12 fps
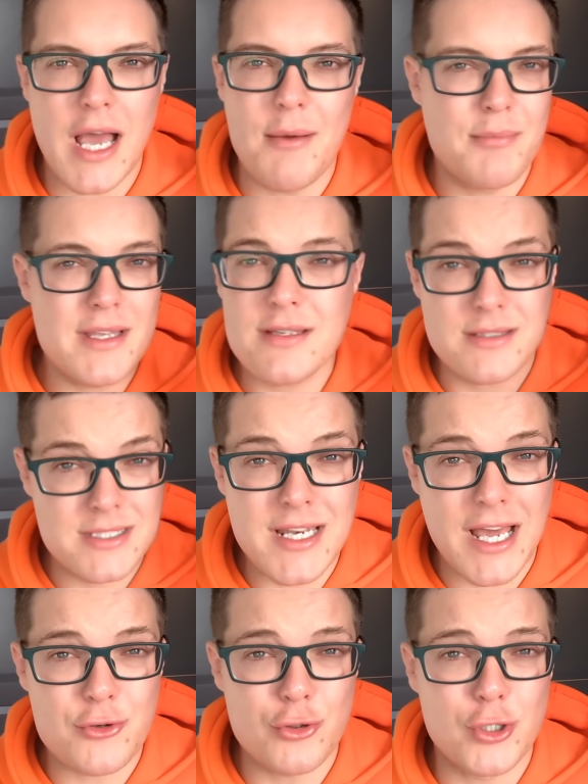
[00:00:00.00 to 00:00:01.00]
and it's the
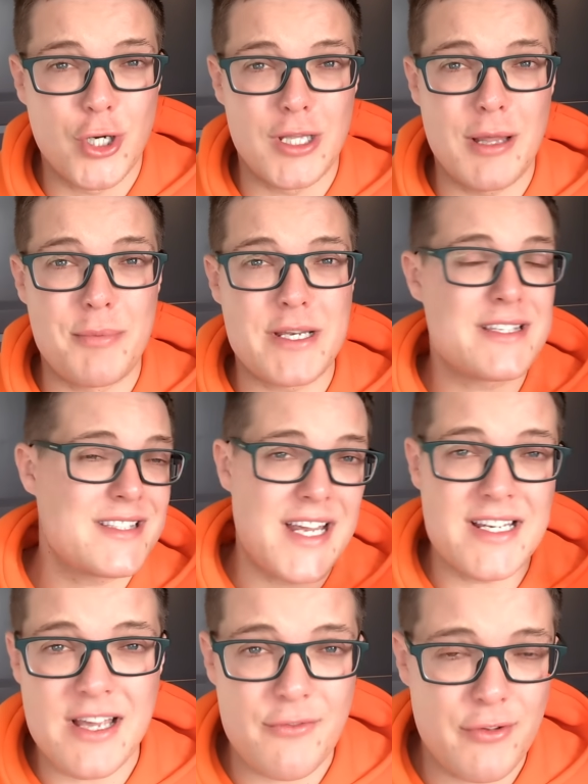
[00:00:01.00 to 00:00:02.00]
natural colour, but it
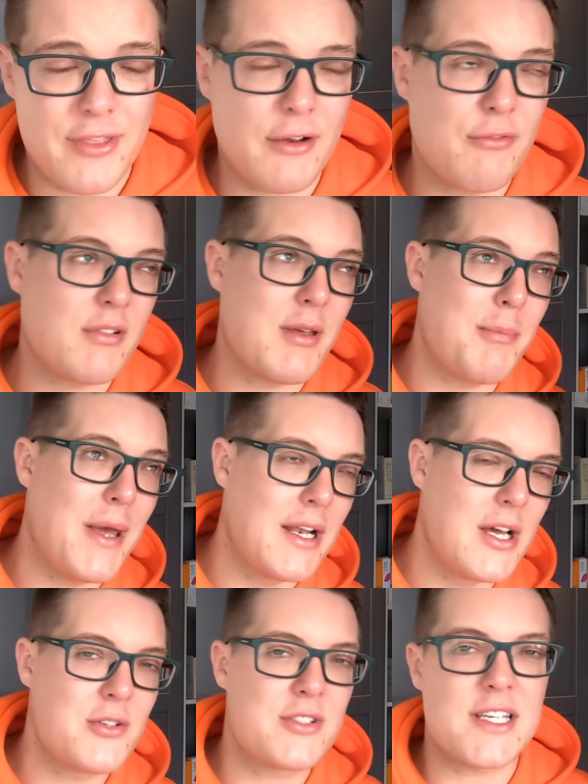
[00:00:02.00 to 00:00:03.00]
stained everything from your pillows